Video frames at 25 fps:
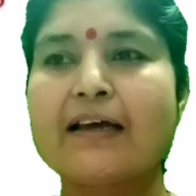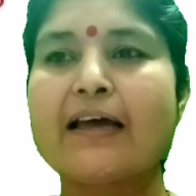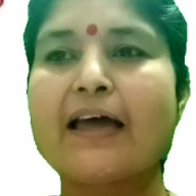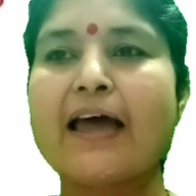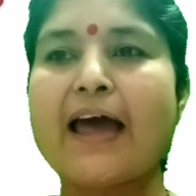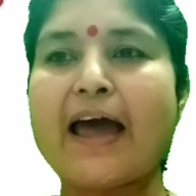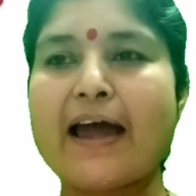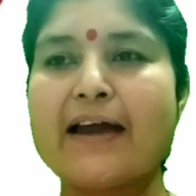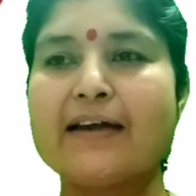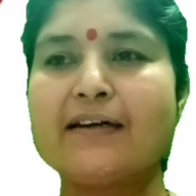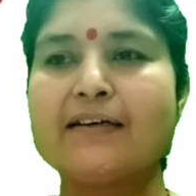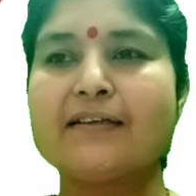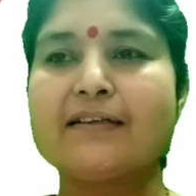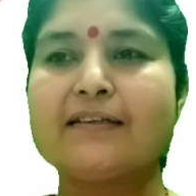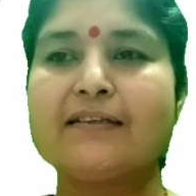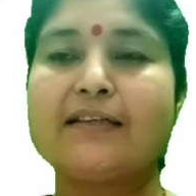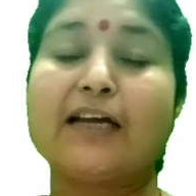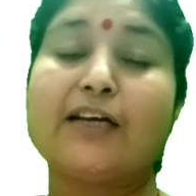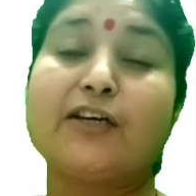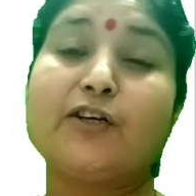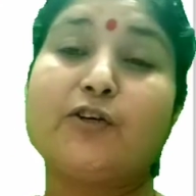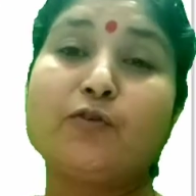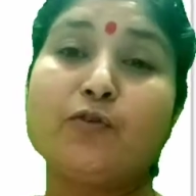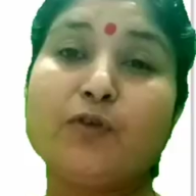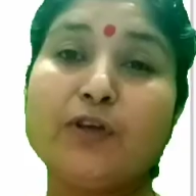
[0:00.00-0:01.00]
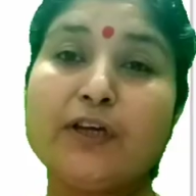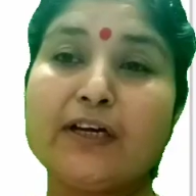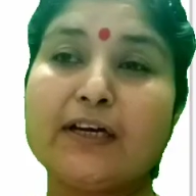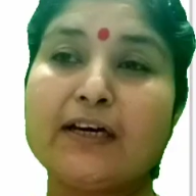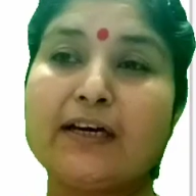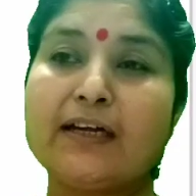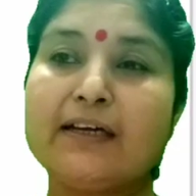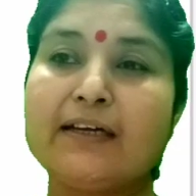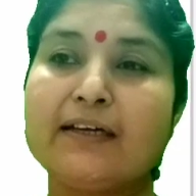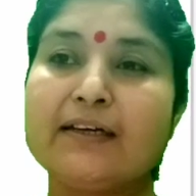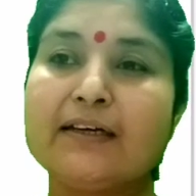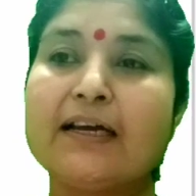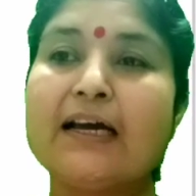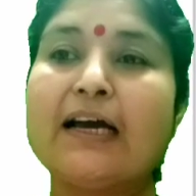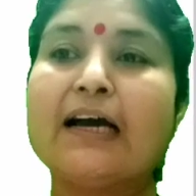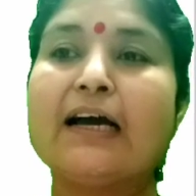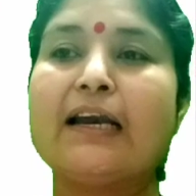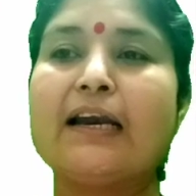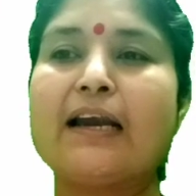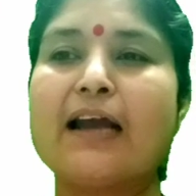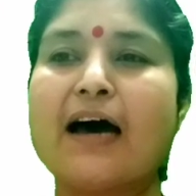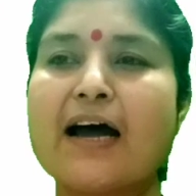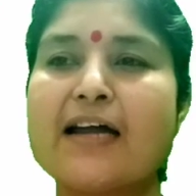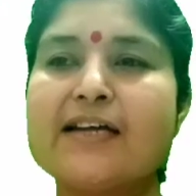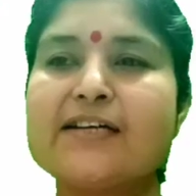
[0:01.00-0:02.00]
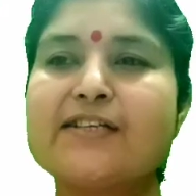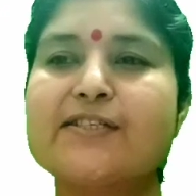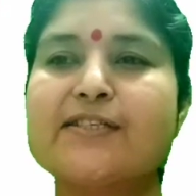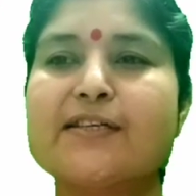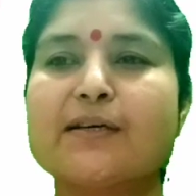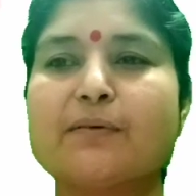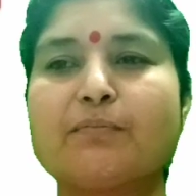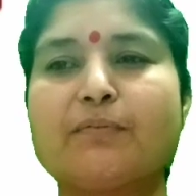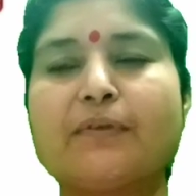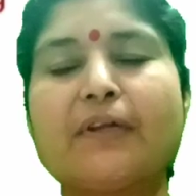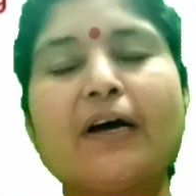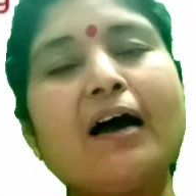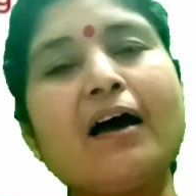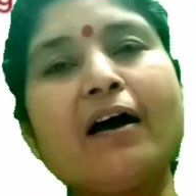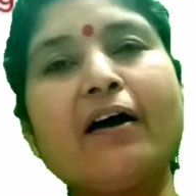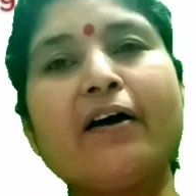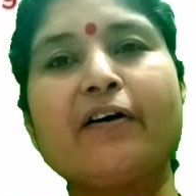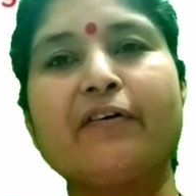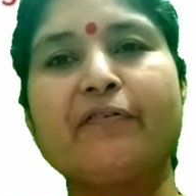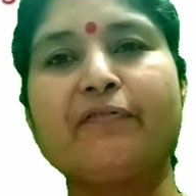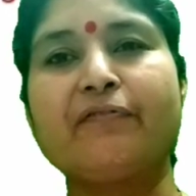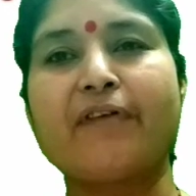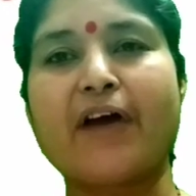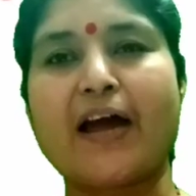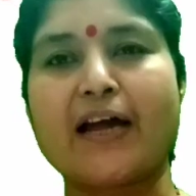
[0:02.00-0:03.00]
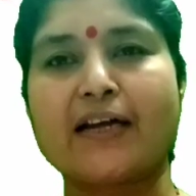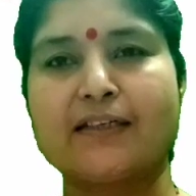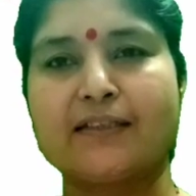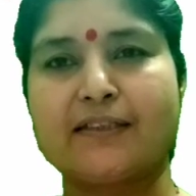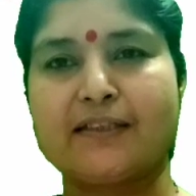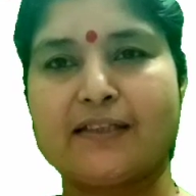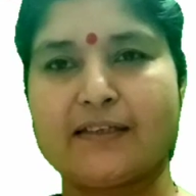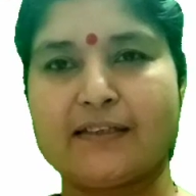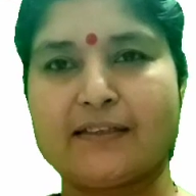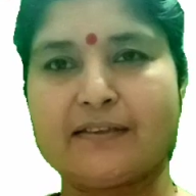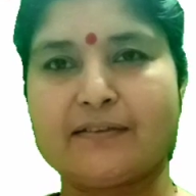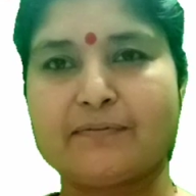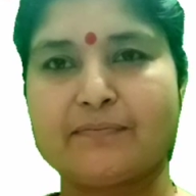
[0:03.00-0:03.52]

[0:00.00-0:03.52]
and the twinkling lights of the factory.